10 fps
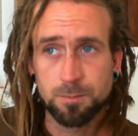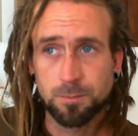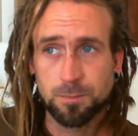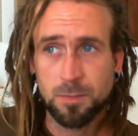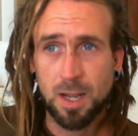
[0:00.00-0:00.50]

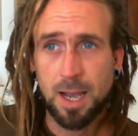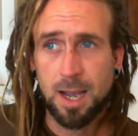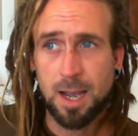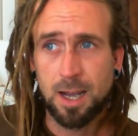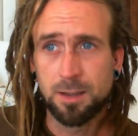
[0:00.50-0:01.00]
and then
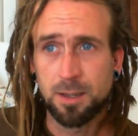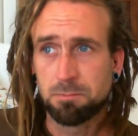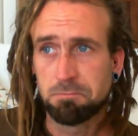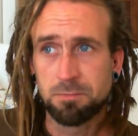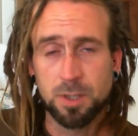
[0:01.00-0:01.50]
a couple
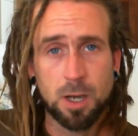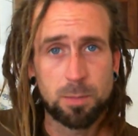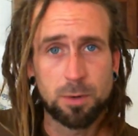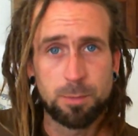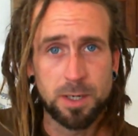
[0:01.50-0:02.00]
of minutes
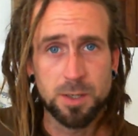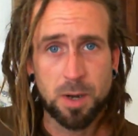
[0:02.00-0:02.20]
pass,